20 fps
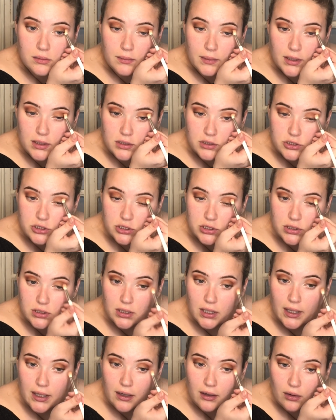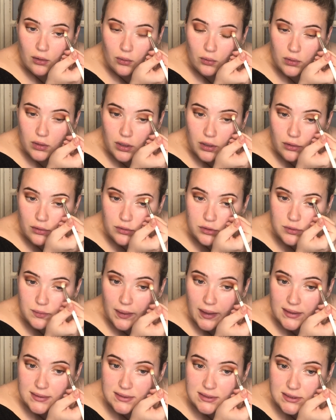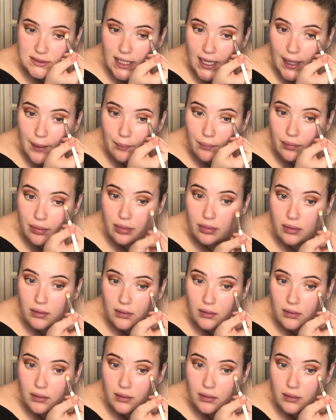Make sure I don't lose my depth.